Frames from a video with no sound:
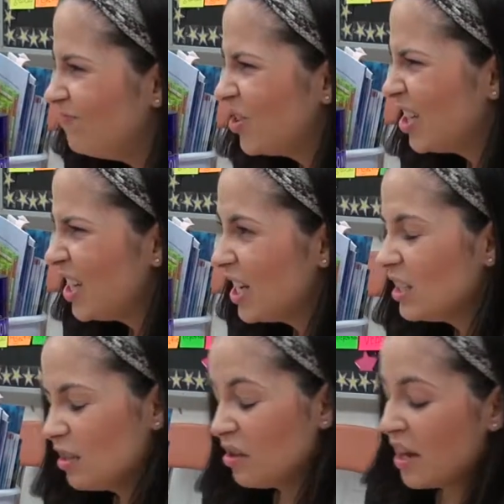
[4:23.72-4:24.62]
No ideas?
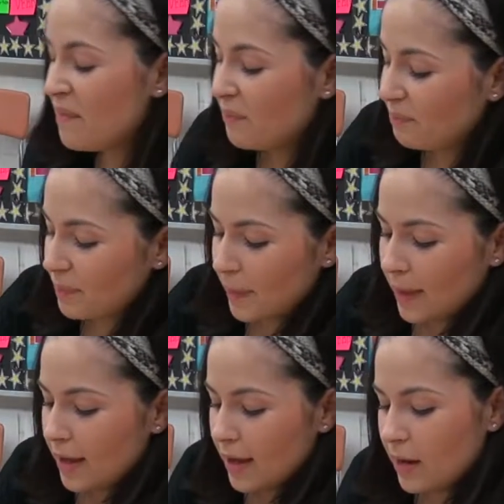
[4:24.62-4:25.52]
Okay.
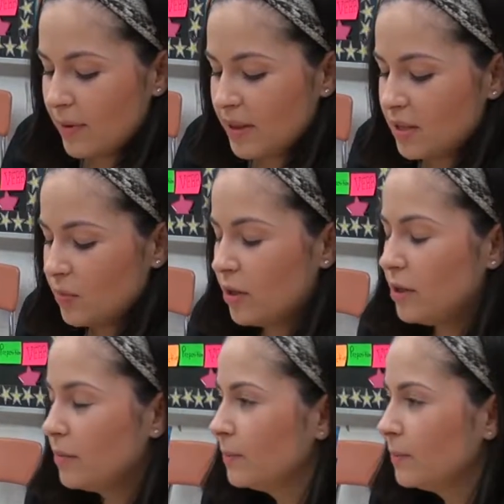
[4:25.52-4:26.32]
How about this word?